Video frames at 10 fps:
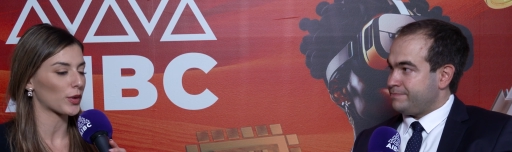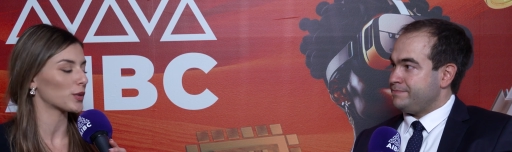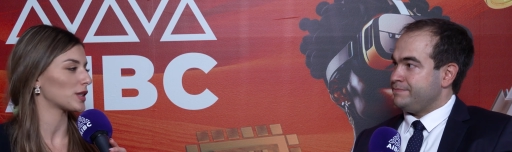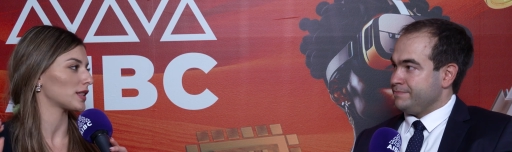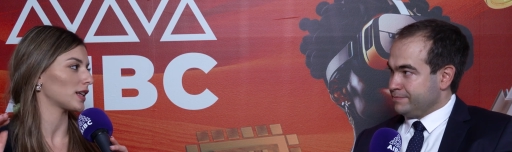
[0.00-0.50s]

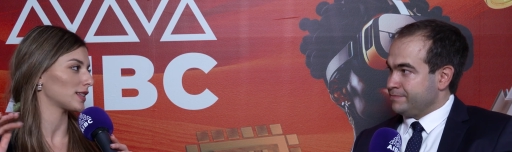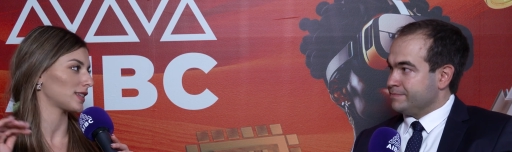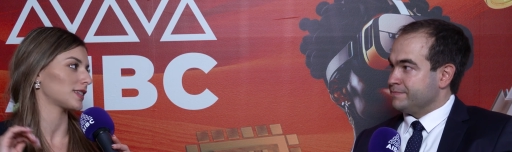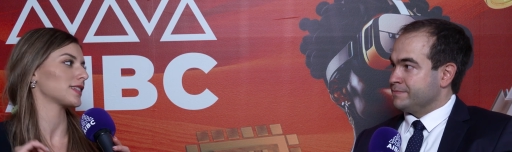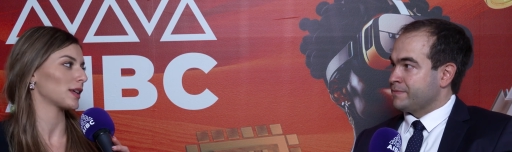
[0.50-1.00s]
Speaker 1: processing
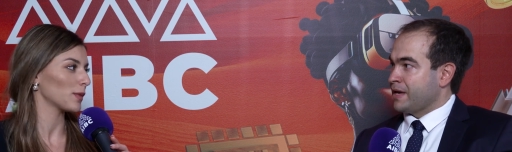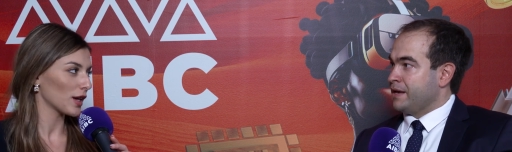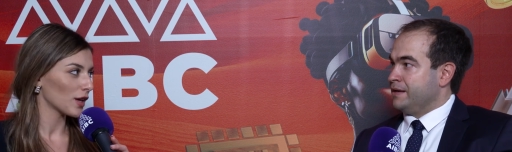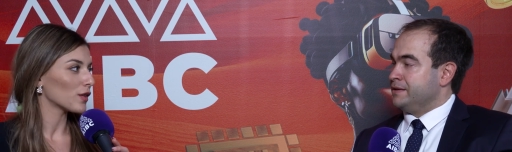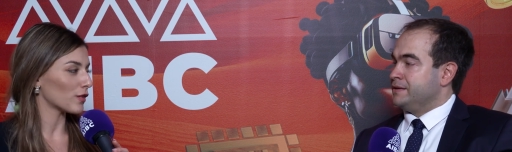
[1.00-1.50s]
system
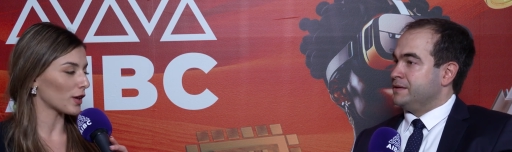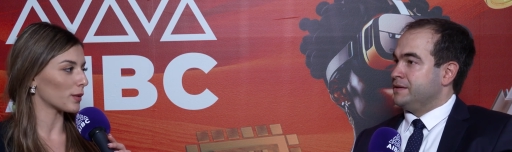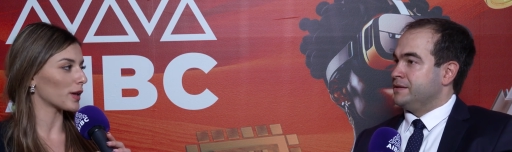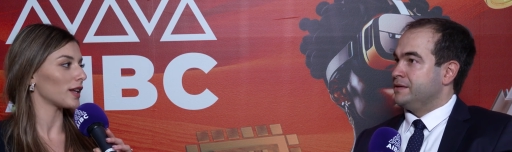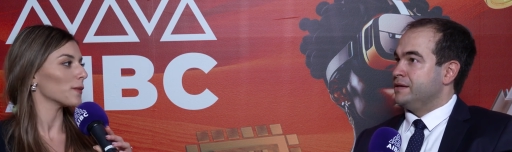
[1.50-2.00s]
very
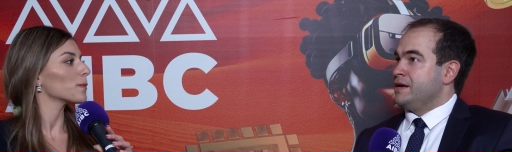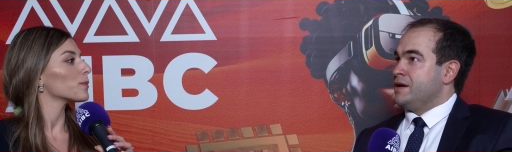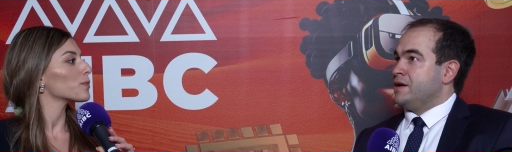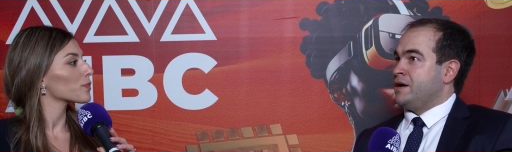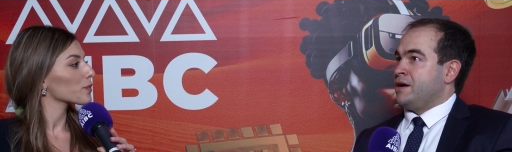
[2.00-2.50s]
well.
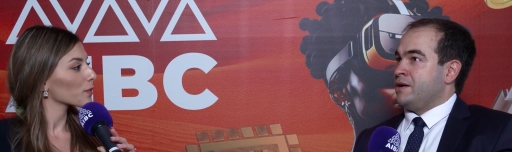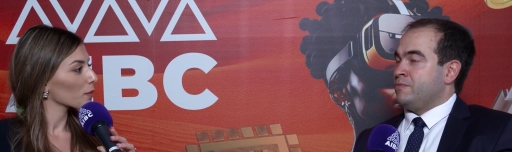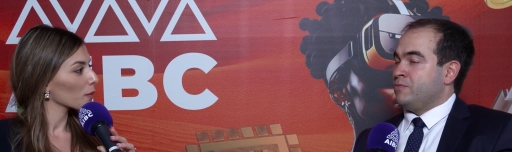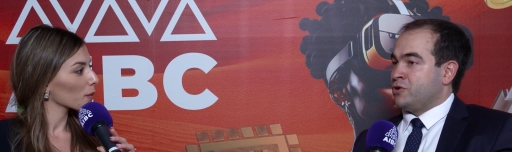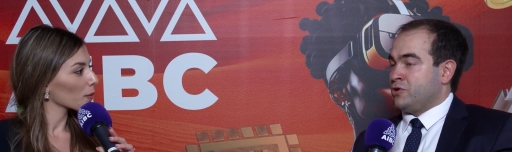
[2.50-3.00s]
Speaker 2: Uh,
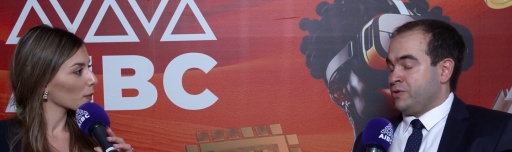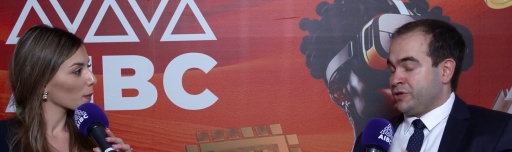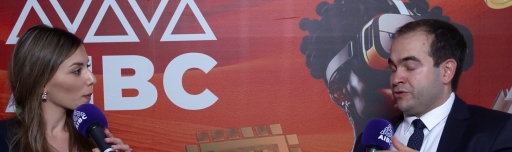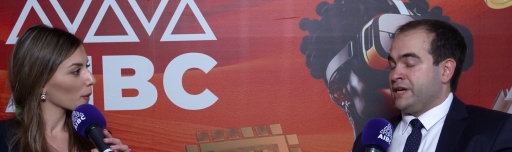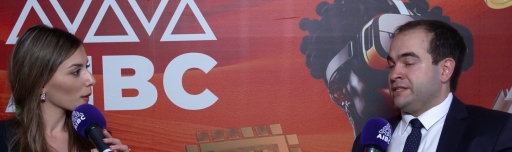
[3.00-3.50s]
moreover,
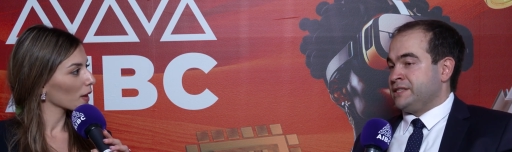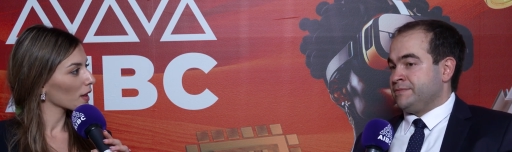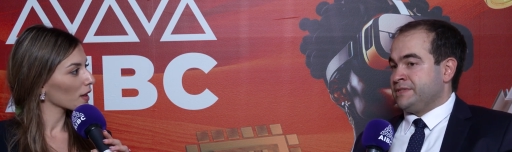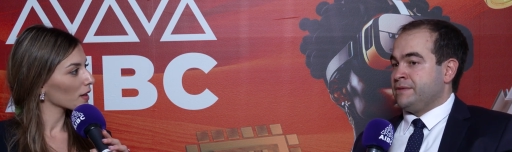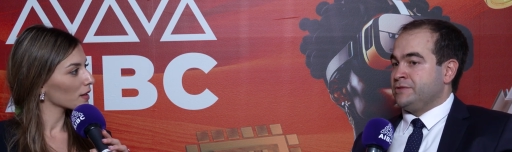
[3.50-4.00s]
you're right,
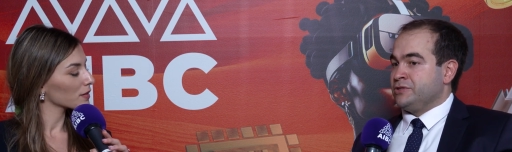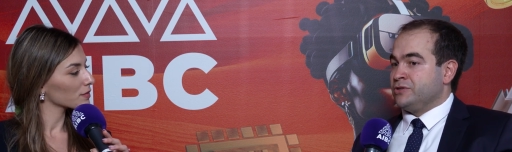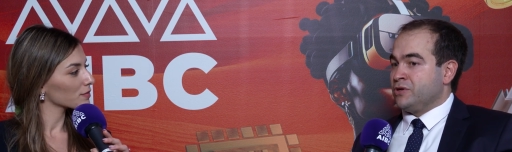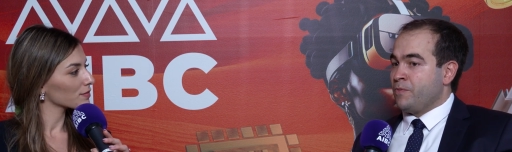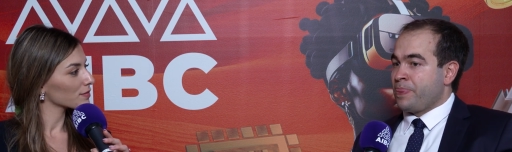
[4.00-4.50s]
sometimes, you
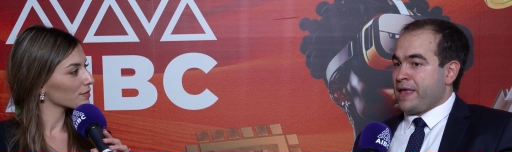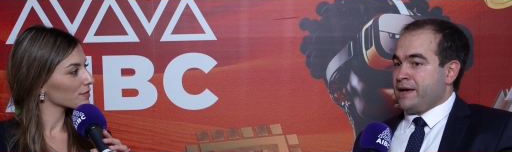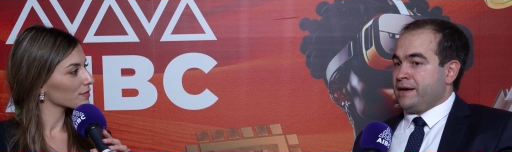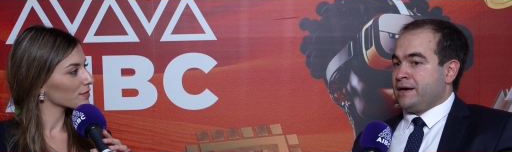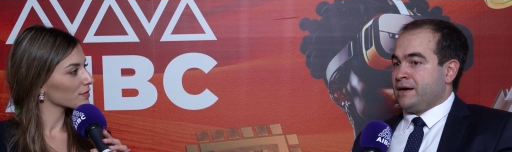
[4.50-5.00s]
know,
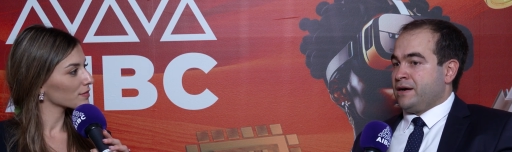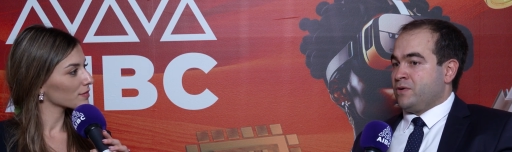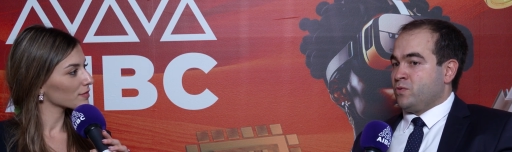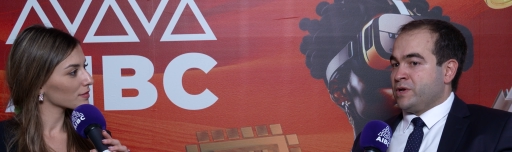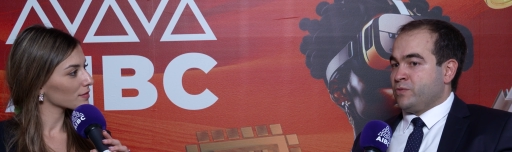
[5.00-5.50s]
uh,
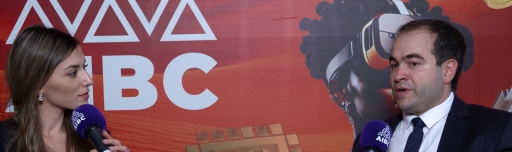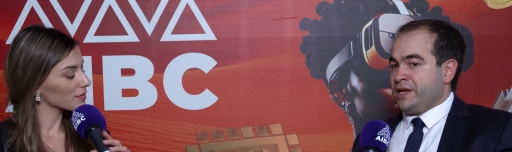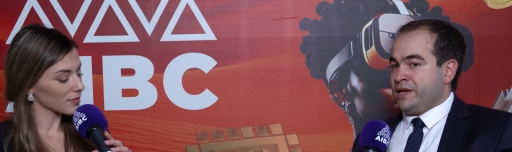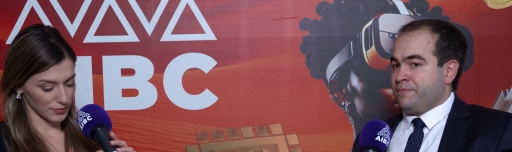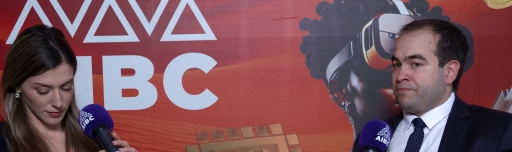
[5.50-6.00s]
when
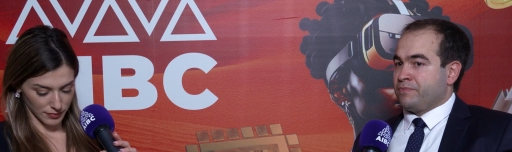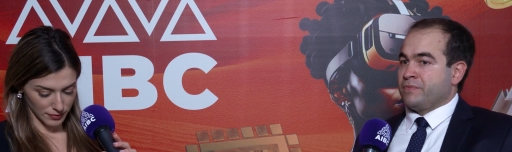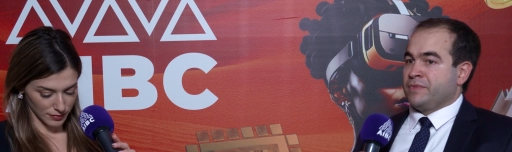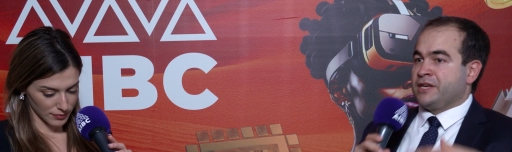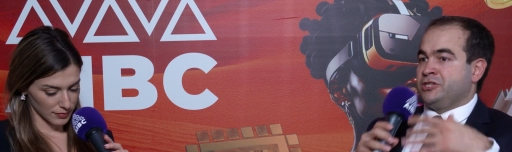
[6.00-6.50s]
we
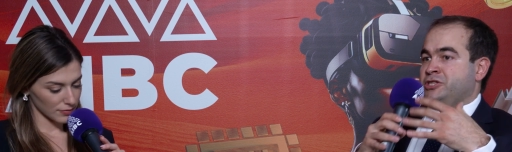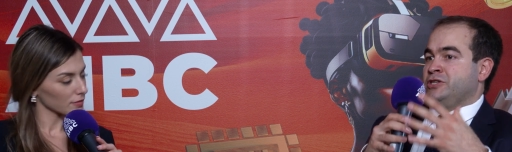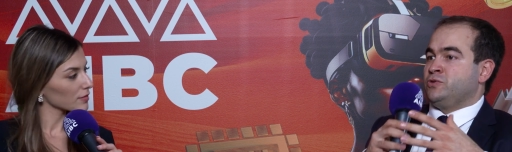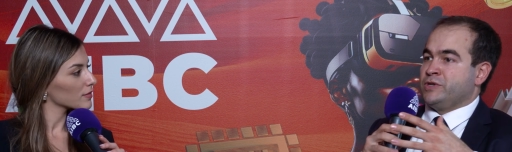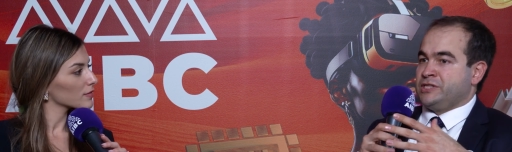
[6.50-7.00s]

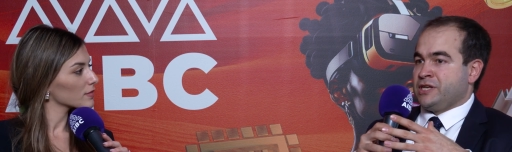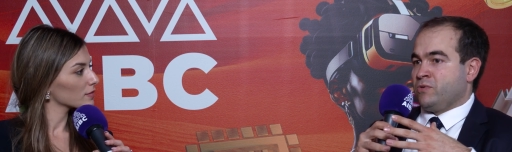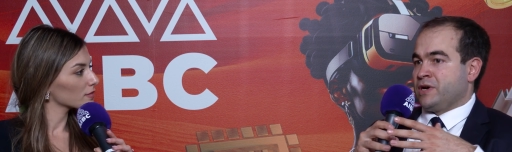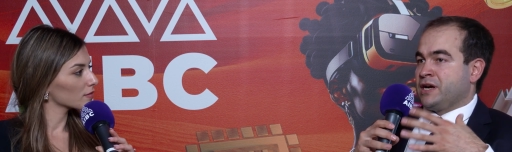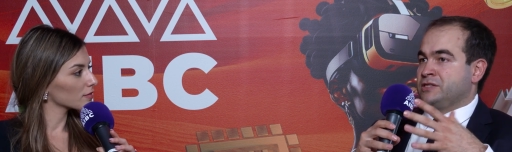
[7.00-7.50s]
negotiate with
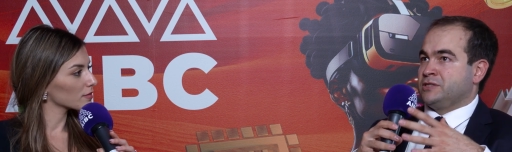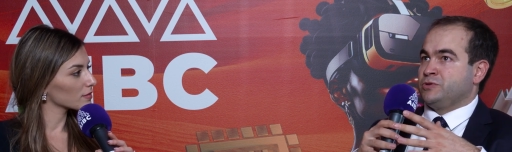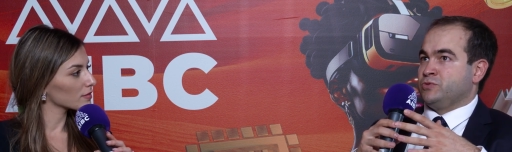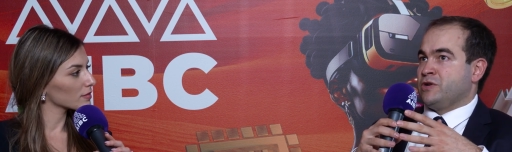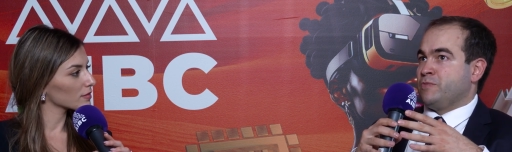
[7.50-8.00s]
our
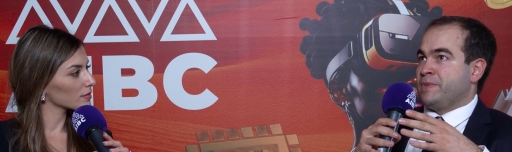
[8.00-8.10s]
customers, with our